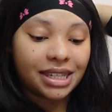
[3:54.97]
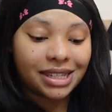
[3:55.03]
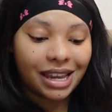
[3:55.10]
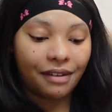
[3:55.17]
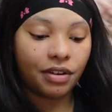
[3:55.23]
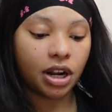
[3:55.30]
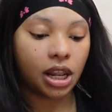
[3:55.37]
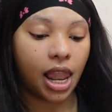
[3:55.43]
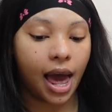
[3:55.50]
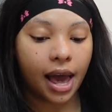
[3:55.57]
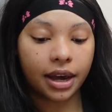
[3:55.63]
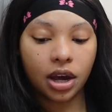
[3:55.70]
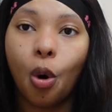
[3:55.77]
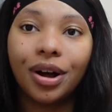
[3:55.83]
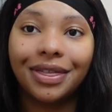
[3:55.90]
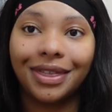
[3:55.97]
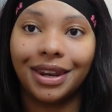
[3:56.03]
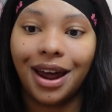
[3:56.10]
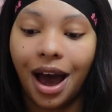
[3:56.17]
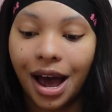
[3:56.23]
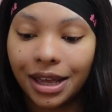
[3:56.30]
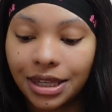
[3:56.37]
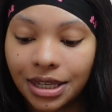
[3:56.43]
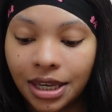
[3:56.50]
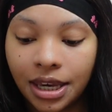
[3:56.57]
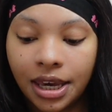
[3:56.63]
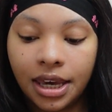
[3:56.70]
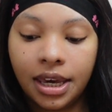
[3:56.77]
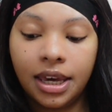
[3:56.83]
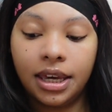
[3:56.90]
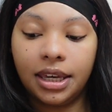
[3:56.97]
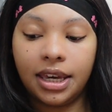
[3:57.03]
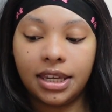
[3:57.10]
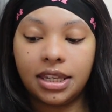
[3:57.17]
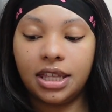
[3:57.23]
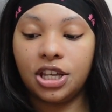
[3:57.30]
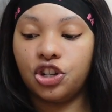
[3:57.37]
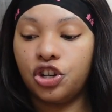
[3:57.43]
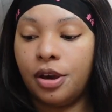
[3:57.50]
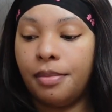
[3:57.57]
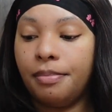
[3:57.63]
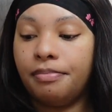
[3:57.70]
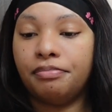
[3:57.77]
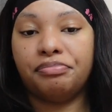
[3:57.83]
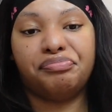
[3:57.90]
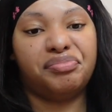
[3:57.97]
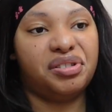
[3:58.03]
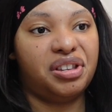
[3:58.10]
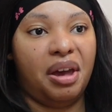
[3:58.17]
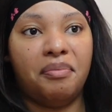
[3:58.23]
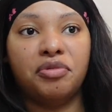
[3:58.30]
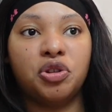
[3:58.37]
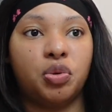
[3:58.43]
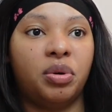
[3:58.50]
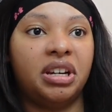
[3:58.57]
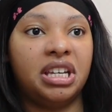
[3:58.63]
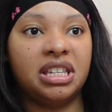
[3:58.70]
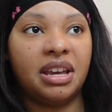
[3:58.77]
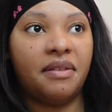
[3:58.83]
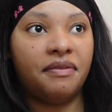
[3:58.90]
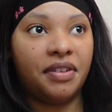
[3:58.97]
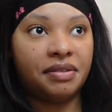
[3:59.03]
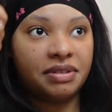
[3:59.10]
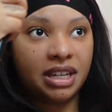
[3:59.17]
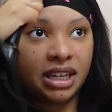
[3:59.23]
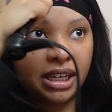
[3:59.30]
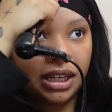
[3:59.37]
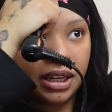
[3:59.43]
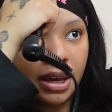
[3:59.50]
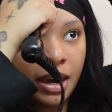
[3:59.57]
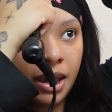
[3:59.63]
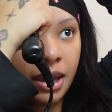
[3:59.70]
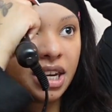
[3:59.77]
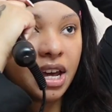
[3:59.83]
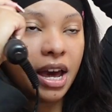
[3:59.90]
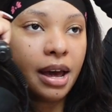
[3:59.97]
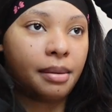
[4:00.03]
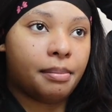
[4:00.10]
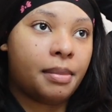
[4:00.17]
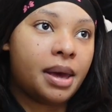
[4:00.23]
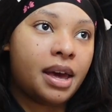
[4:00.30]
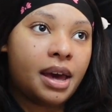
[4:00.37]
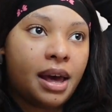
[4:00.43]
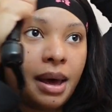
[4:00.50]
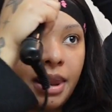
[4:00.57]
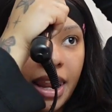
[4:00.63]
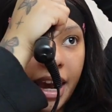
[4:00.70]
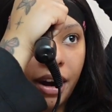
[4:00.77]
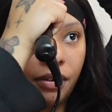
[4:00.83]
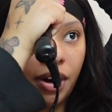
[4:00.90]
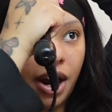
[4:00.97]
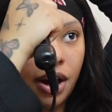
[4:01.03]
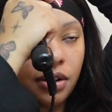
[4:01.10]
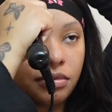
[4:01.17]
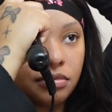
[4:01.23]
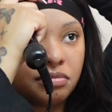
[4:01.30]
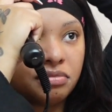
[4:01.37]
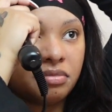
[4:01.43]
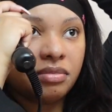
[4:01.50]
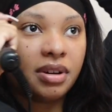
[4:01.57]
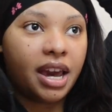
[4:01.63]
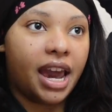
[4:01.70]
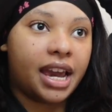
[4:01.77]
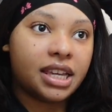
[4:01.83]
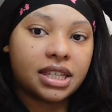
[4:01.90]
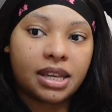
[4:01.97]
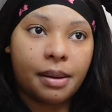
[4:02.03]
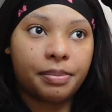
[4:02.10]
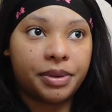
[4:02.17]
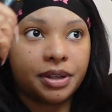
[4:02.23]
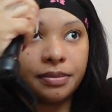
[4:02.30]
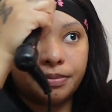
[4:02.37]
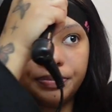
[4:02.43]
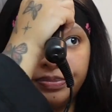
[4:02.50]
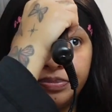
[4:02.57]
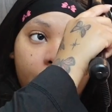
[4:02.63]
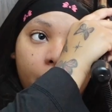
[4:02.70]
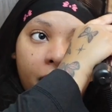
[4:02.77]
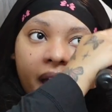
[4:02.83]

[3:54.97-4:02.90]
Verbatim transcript: seven o'clock on the dot, get to the gym 7.20, 7.15, done like around eight something. I'm